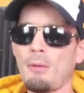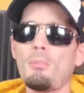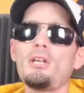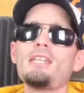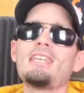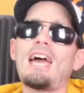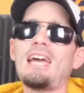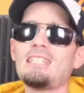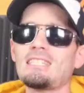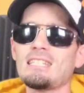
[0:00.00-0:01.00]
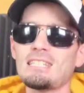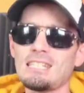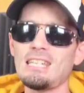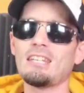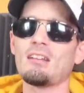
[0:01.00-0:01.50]
I'm putting the
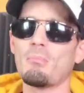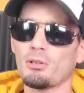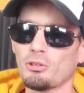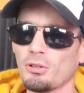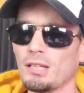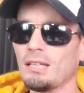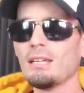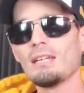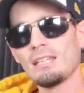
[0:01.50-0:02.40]
ACC at number 3.